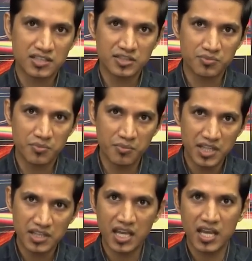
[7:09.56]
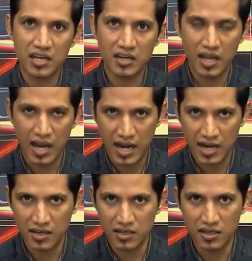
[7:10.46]
such as methane
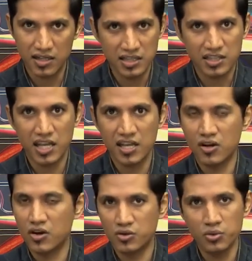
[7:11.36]
and ethane, or